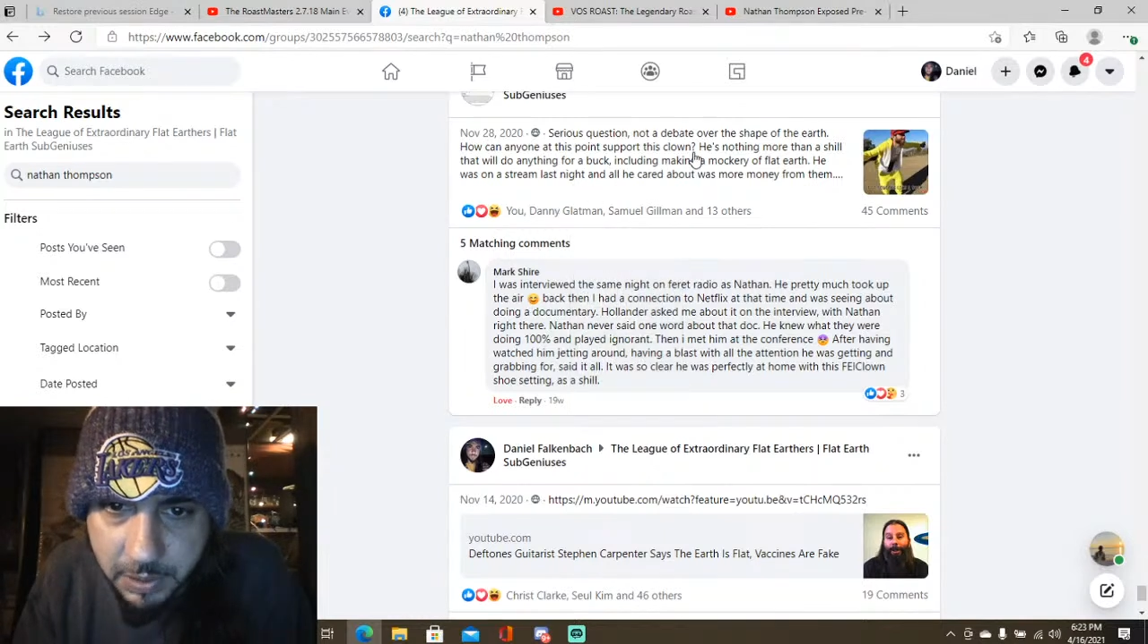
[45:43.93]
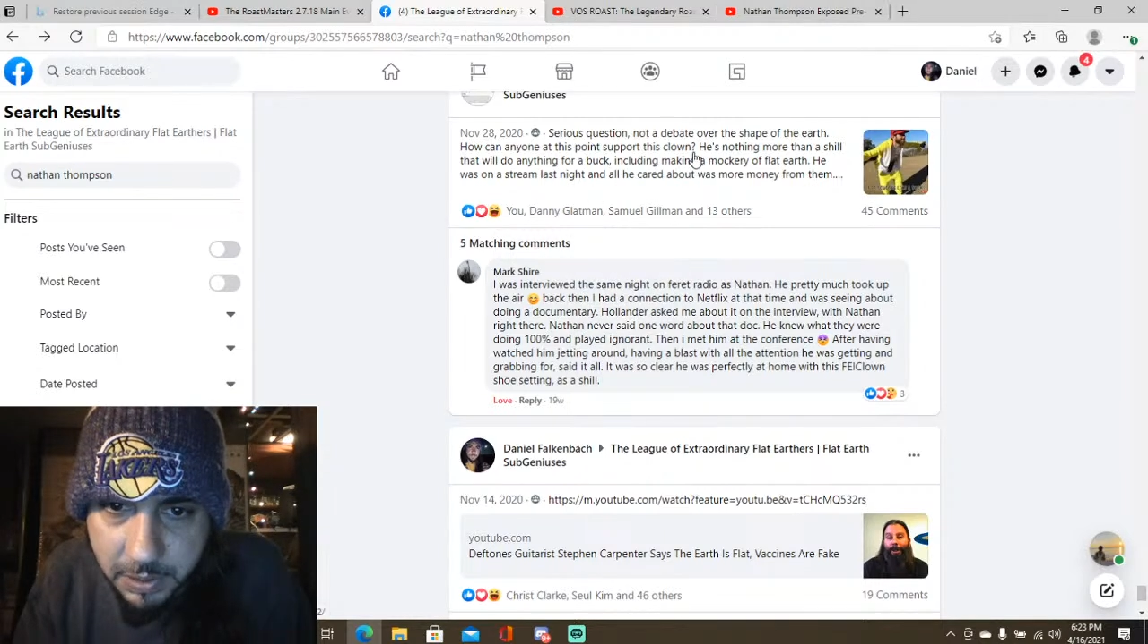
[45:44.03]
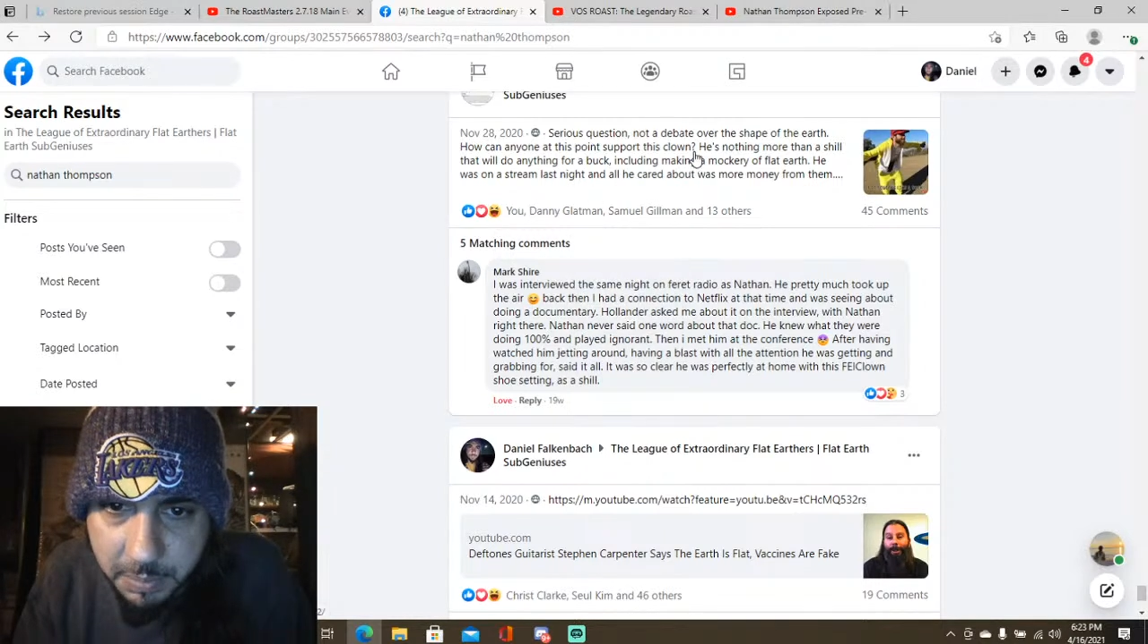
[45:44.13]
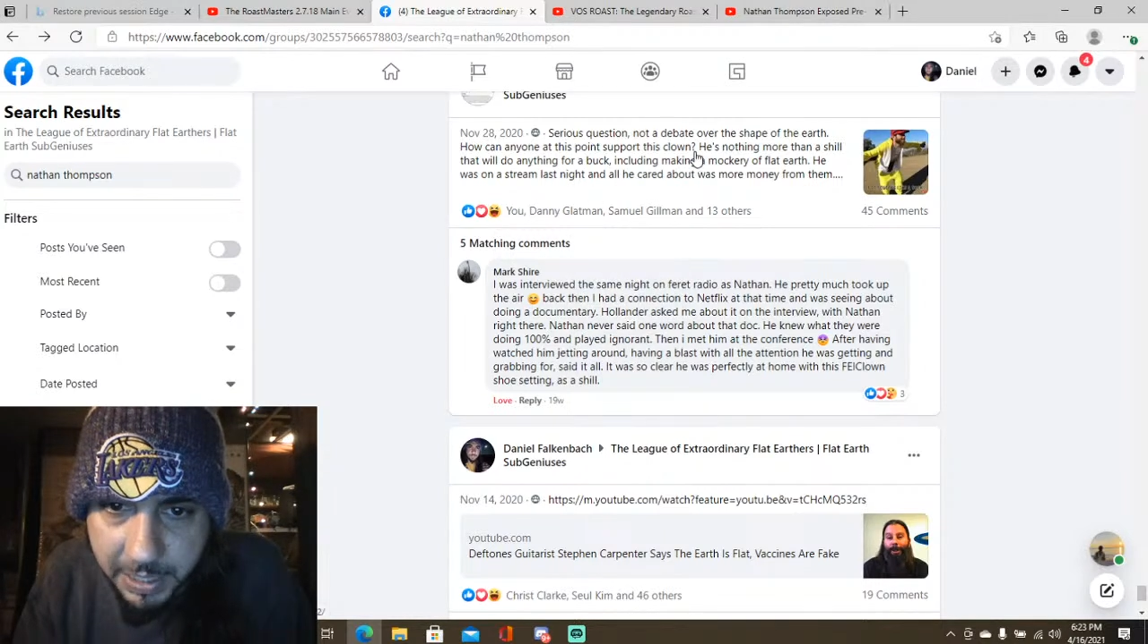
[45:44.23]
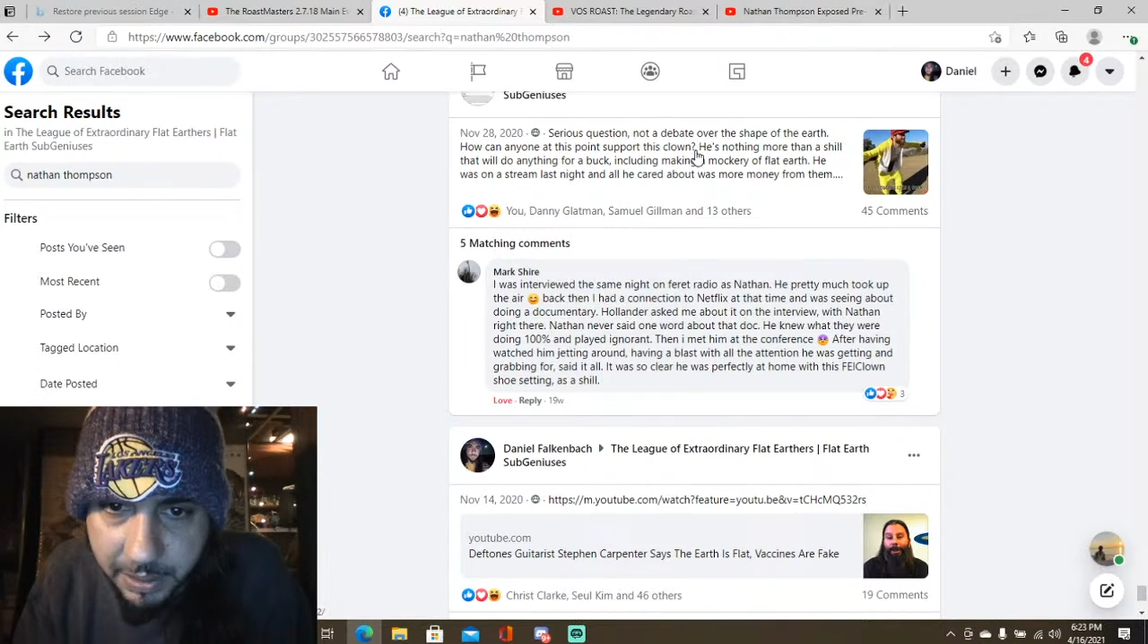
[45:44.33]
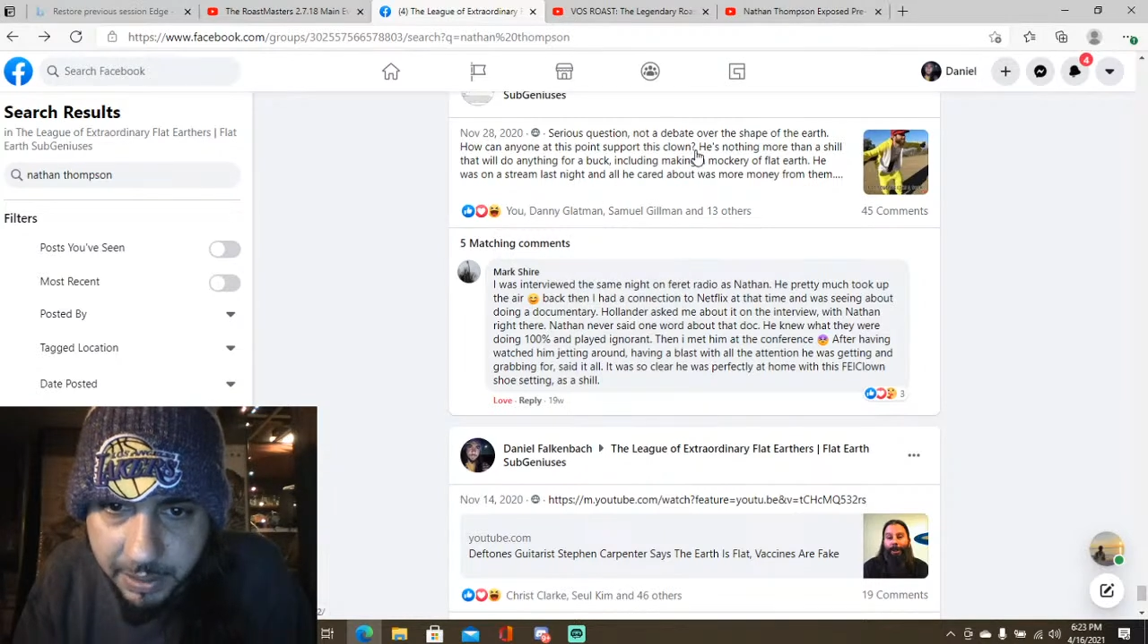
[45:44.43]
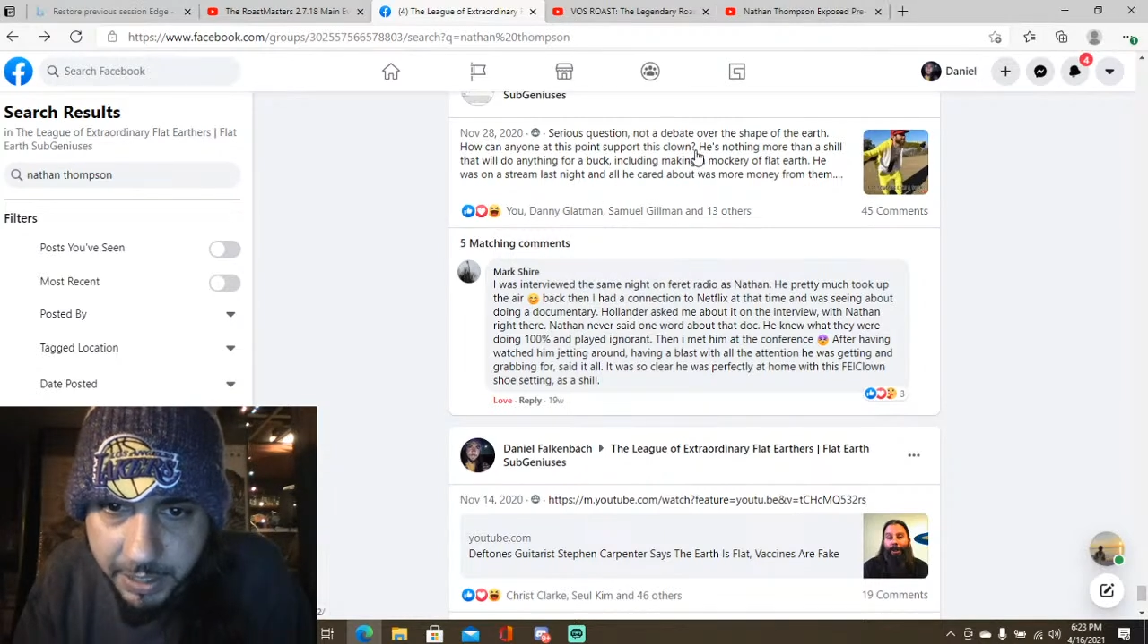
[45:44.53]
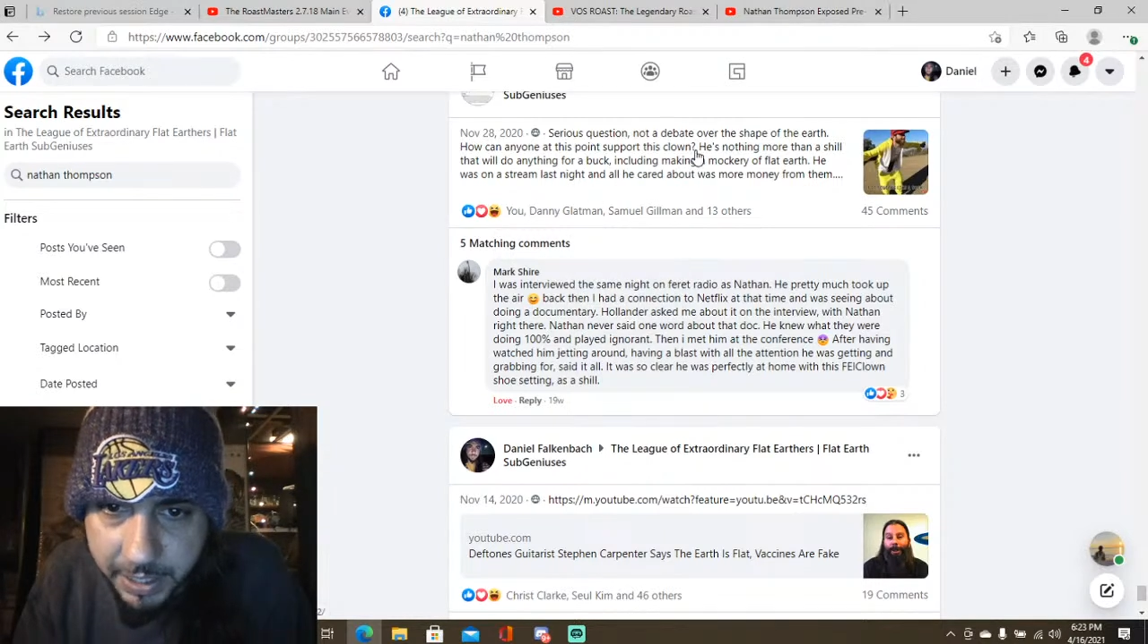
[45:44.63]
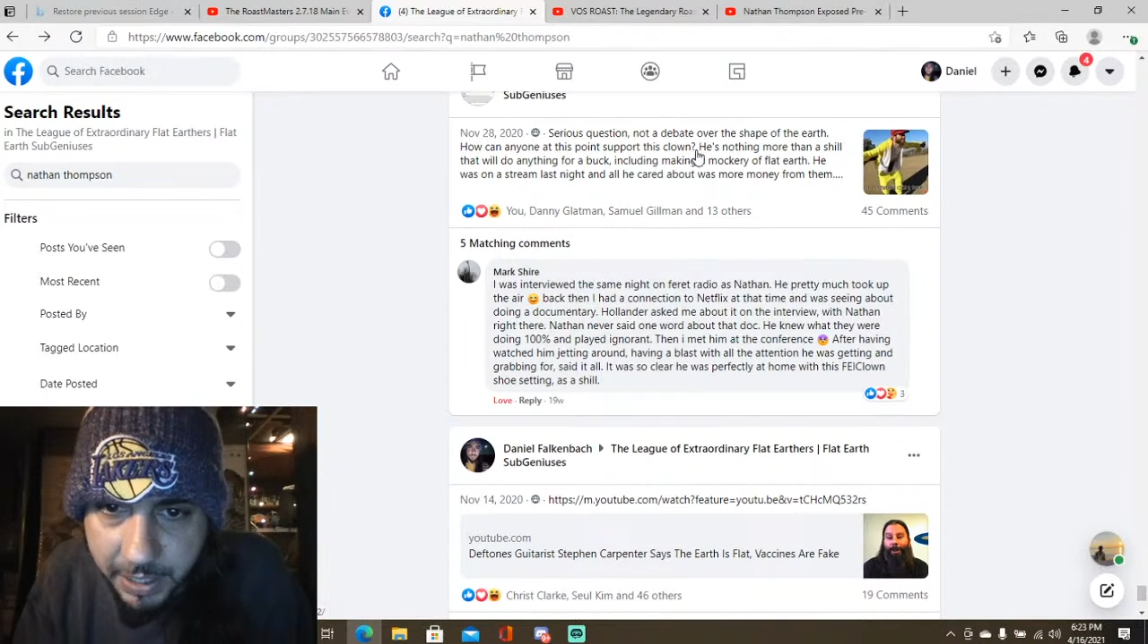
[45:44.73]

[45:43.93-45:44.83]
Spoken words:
back then.